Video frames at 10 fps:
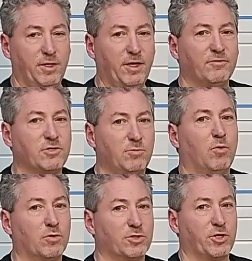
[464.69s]
It gives it a
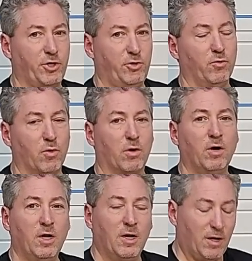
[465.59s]
more secure
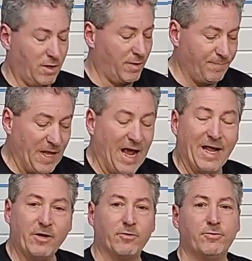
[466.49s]

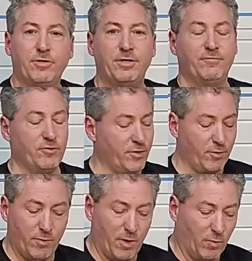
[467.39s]
anchored. You never
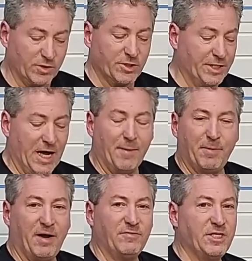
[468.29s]
know what's going to
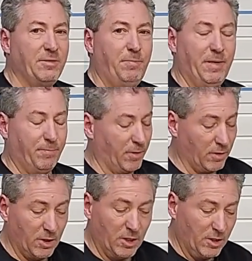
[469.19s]
happen. I've seen people